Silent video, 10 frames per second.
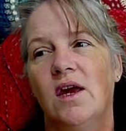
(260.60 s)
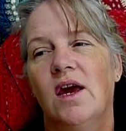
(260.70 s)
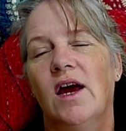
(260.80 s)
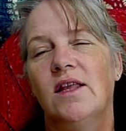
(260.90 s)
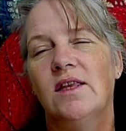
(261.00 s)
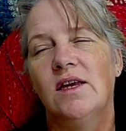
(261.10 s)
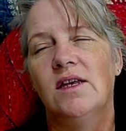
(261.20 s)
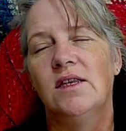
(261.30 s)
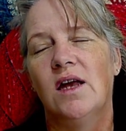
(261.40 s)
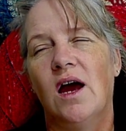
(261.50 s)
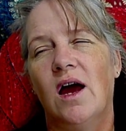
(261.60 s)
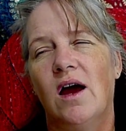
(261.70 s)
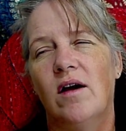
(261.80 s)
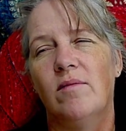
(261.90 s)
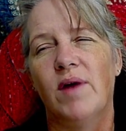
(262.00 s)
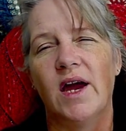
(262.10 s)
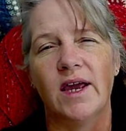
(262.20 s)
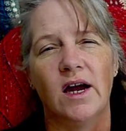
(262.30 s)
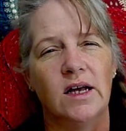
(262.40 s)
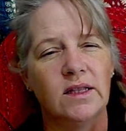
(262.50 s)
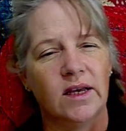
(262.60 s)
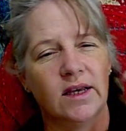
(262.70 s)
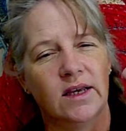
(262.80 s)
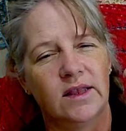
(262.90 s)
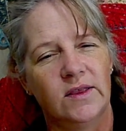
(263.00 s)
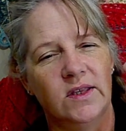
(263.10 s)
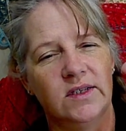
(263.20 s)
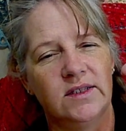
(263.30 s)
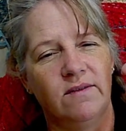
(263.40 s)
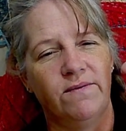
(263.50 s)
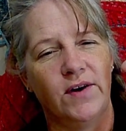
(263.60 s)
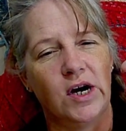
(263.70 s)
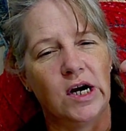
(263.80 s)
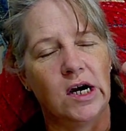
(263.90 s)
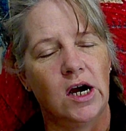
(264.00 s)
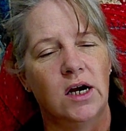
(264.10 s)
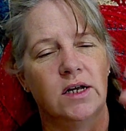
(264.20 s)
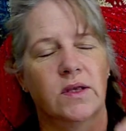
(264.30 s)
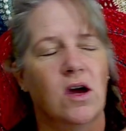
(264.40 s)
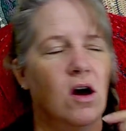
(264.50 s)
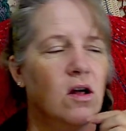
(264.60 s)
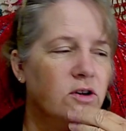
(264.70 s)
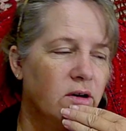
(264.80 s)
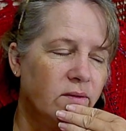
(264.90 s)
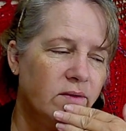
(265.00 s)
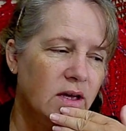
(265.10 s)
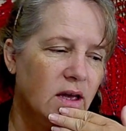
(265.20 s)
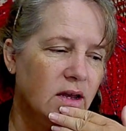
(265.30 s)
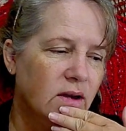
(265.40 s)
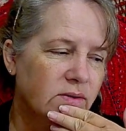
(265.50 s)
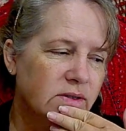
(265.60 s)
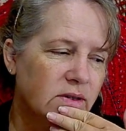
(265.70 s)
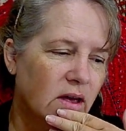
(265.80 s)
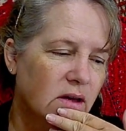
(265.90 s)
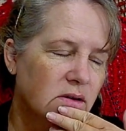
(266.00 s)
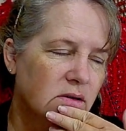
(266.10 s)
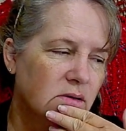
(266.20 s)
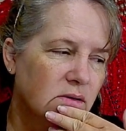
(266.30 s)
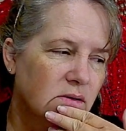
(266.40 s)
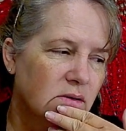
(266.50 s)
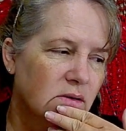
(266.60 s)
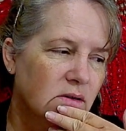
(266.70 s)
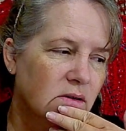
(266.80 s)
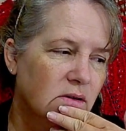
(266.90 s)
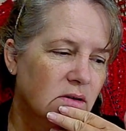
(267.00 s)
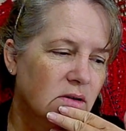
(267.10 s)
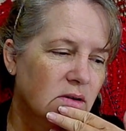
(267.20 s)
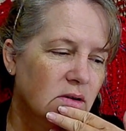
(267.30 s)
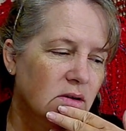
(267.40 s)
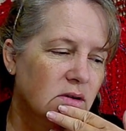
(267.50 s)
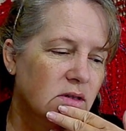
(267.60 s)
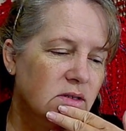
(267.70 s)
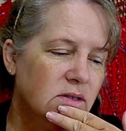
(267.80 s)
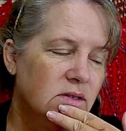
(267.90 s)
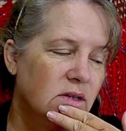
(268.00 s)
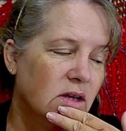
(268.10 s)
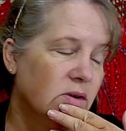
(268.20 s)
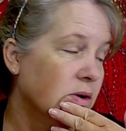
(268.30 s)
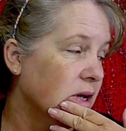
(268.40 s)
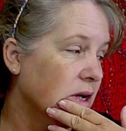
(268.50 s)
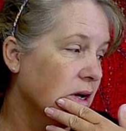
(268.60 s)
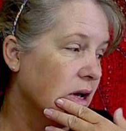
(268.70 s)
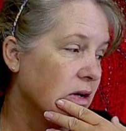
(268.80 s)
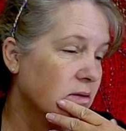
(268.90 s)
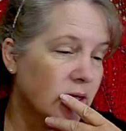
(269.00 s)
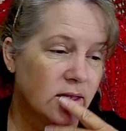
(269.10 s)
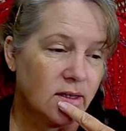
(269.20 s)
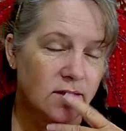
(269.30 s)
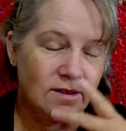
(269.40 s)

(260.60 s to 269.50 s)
And then um, I got like this far on the collar of it. And I was like, this is annoying. I don't like this.